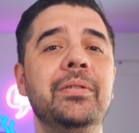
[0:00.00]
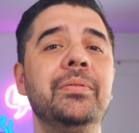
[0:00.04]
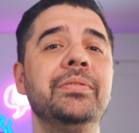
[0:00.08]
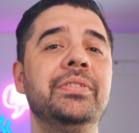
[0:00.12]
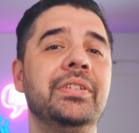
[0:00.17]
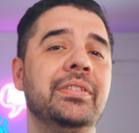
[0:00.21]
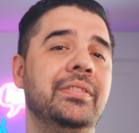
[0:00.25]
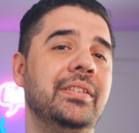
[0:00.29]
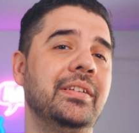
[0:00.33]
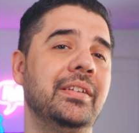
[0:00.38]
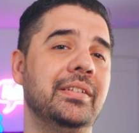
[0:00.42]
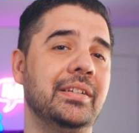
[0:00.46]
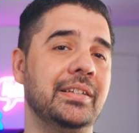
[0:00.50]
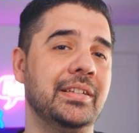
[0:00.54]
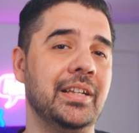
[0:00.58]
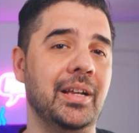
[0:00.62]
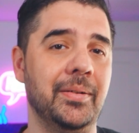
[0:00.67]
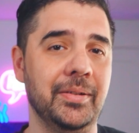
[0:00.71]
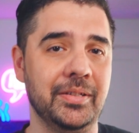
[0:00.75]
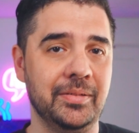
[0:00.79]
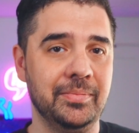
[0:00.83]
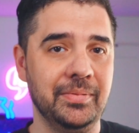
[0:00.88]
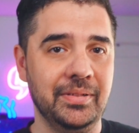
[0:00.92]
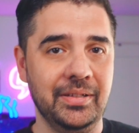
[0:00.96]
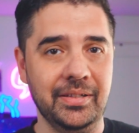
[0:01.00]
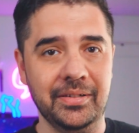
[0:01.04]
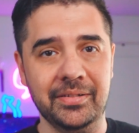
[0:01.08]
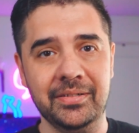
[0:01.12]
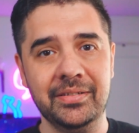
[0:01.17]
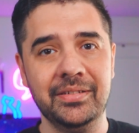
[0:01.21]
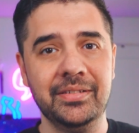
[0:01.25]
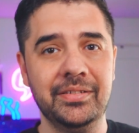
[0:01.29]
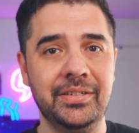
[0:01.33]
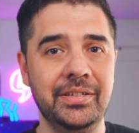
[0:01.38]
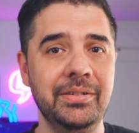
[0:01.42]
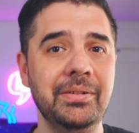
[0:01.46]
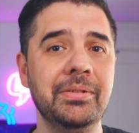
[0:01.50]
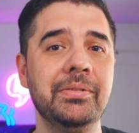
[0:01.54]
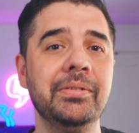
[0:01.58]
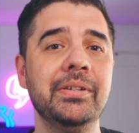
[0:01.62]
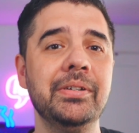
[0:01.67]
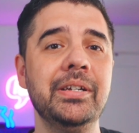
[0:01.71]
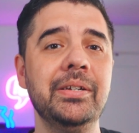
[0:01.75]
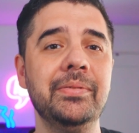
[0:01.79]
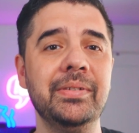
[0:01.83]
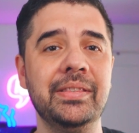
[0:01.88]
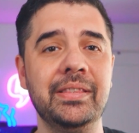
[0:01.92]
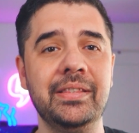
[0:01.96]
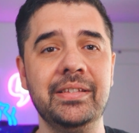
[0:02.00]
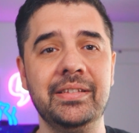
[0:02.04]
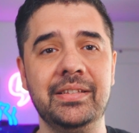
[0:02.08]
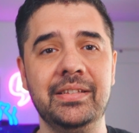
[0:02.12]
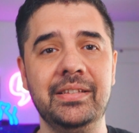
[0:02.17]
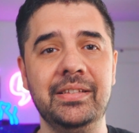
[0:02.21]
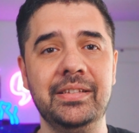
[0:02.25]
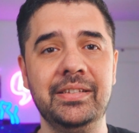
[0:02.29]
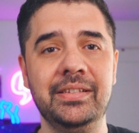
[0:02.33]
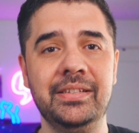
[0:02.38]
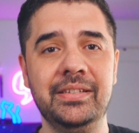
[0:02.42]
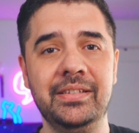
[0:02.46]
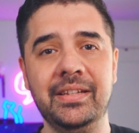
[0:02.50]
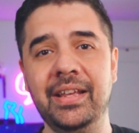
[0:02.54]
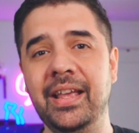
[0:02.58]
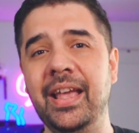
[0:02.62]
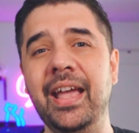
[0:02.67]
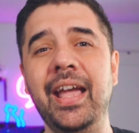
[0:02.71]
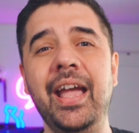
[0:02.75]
what you think in the comments below. Do you agree with this list?